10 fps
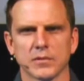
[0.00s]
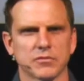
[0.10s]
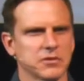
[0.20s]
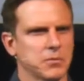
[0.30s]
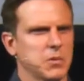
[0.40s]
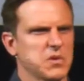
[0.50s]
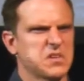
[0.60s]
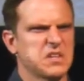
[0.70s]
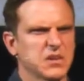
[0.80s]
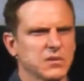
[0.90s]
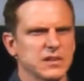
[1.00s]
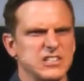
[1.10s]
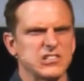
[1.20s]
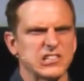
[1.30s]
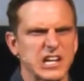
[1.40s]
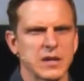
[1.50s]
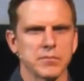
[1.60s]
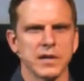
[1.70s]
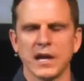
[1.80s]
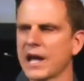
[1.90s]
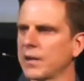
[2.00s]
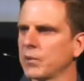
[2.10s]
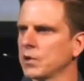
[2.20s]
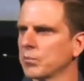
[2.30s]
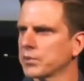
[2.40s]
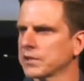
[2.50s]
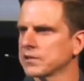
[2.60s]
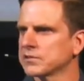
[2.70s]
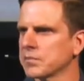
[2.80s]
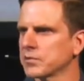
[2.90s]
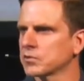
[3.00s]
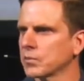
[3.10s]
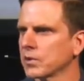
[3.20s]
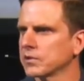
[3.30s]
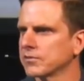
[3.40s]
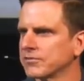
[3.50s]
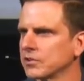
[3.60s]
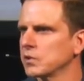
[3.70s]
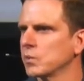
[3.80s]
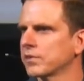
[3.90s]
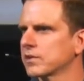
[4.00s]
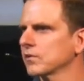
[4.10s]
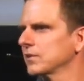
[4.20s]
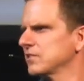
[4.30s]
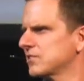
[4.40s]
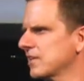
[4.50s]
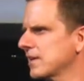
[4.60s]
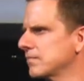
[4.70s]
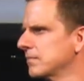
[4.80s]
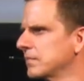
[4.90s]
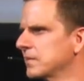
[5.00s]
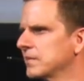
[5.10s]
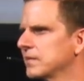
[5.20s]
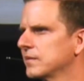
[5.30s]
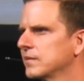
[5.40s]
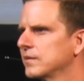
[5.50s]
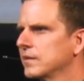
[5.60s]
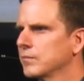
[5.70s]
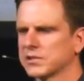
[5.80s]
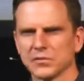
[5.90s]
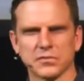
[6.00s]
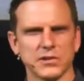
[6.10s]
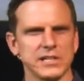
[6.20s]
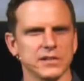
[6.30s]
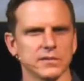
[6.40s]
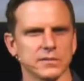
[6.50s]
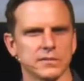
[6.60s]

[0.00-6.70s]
to fill me with guilt and shame. And we don't bring this up this morning to fill you with guilt and shame, but to free you